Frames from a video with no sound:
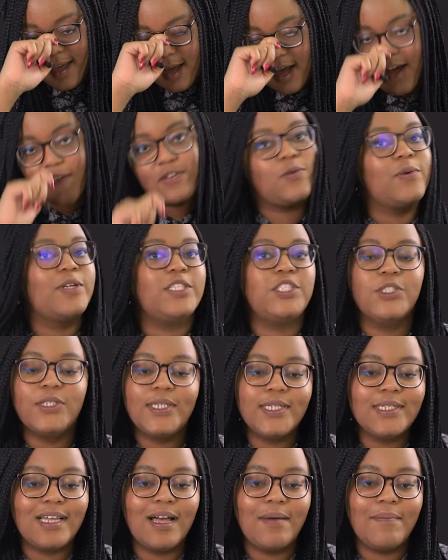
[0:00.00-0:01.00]
after which you
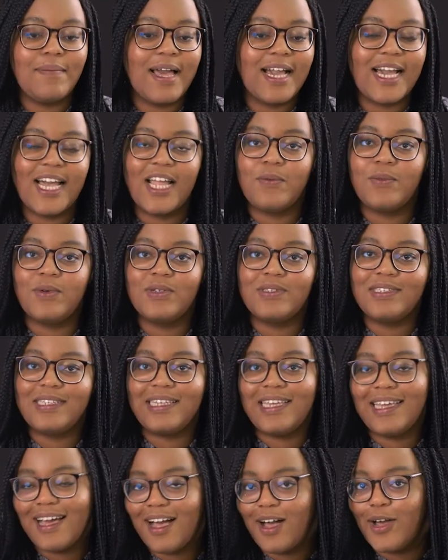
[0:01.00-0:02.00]
can come back and we'll
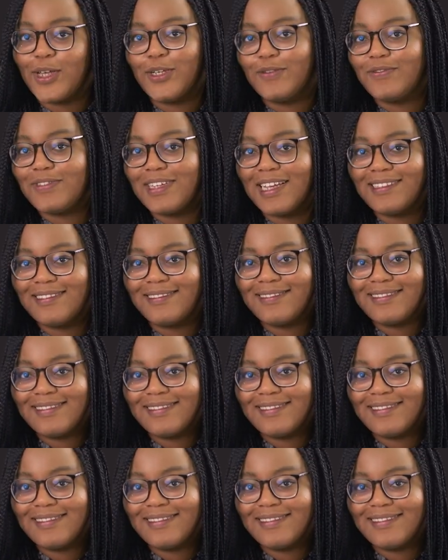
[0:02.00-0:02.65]
see how you've done.